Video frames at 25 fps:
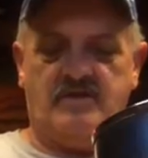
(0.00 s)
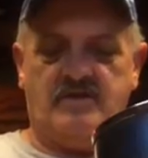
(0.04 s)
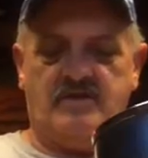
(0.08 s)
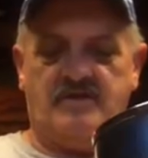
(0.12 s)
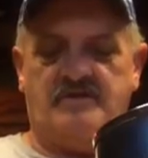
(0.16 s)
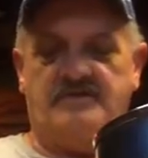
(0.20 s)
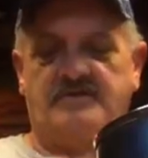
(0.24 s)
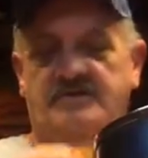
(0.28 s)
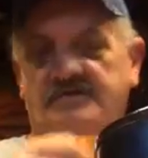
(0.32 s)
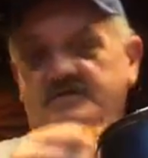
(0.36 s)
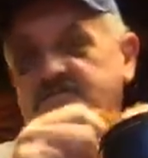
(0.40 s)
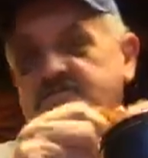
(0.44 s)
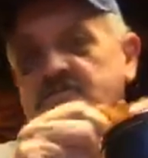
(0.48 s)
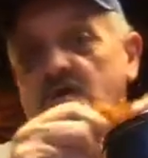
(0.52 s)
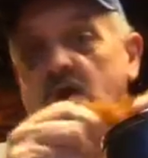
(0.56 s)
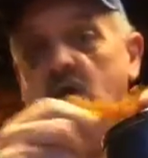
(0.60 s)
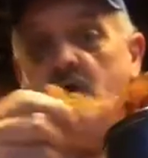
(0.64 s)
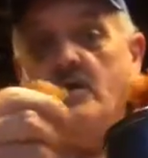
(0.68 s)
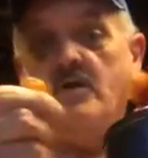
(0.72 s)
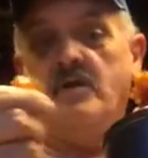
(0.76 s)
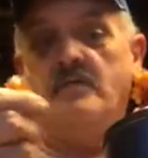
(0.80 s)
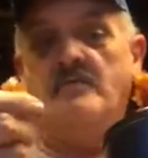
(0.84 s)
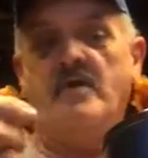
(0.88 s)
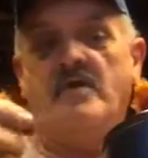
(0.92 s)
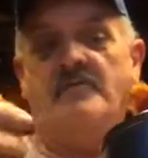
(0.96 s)
And this has
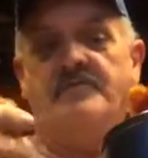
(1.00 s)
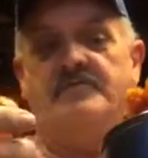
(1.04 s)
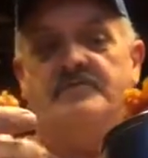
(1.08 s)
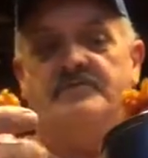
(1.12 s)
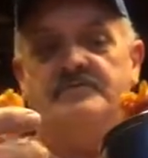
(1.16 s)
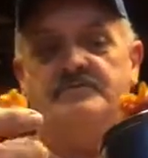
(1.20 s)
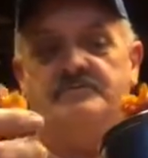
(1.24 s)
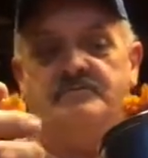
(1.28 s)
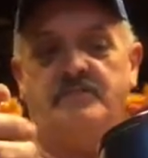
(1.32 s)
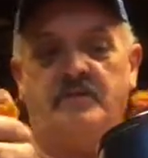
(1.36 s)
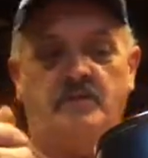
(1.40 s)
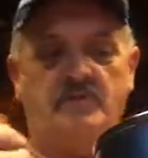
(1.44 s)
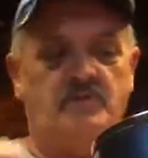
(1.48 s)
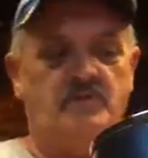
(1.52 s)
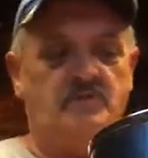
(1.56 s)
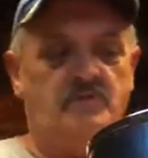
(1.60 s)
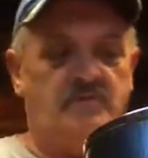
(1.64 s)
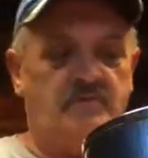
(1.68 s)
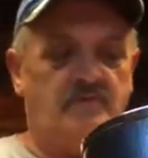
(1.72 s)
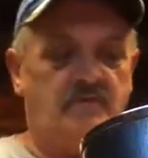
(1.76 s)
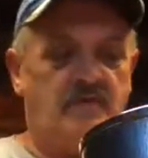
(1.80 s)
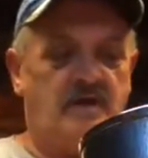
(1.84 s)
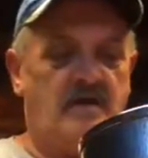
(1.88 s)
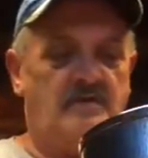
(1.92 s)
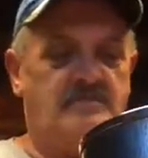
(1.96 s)
all come off the spoon
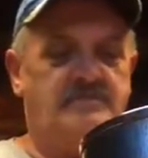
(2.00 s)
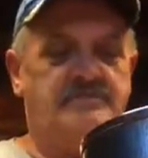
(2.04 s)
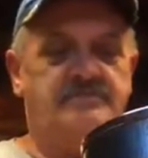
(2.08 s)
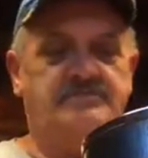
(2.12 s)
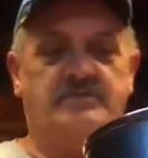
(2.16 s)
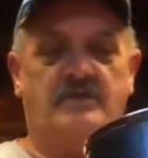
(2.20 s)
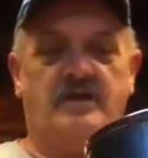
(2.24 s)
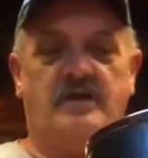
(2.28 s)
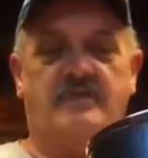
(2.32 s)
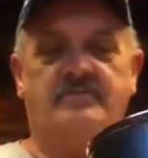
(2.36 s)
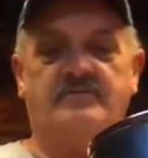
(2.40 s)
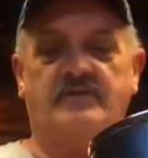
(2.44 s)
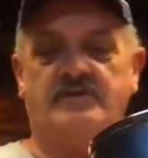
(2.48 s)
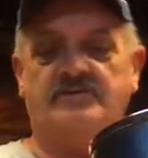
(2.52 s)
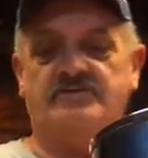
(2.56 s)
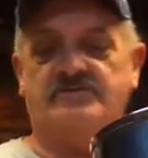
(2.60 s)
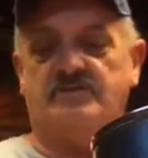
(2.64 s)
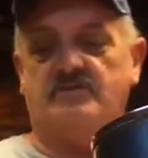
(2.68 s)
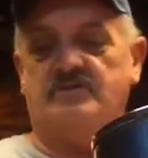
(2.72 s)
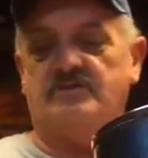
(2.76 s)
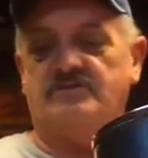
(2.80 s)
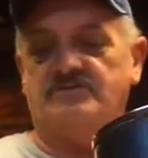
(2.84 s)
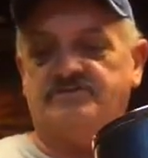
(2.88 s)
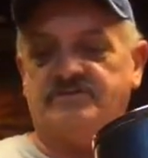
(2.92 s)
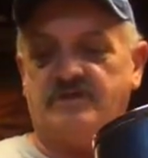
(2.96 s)
where after I
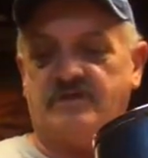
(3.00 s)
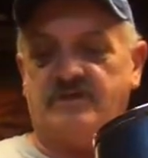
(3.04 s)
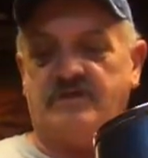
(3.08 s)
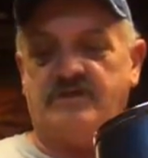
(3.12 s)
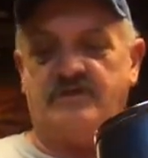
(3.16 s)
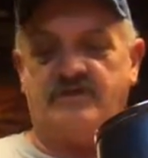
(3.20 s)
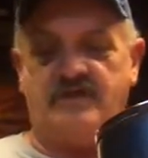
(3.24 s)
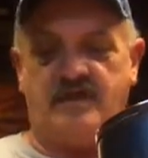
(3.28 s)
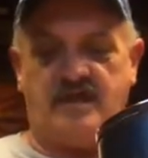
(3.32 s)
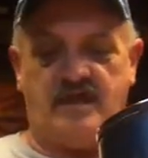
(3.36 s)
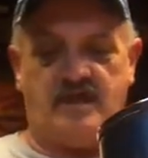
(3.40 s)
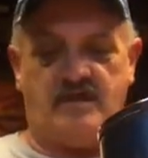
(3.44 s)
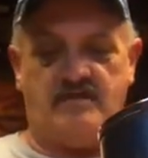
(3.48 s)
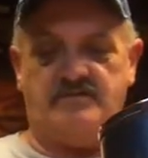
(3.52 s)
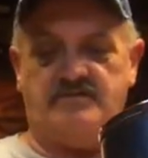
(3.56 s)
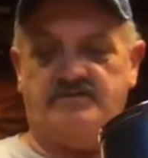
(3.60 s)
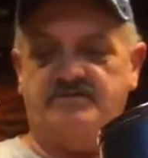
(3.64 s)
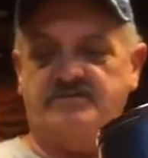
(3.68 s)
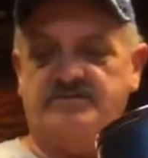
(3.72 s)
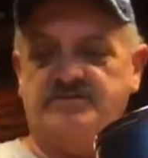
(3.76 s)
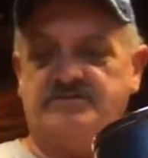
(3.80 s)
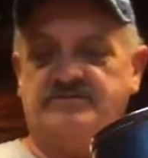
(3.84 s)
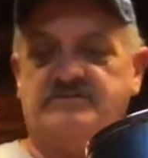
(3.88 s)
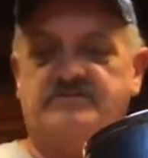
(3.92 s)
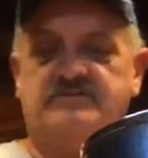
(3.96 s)
stir and set it down, it
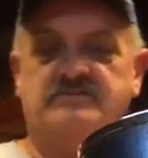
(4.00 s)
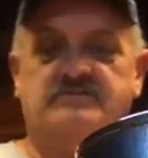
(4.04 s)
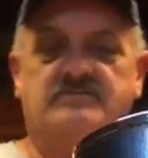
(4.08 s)
just,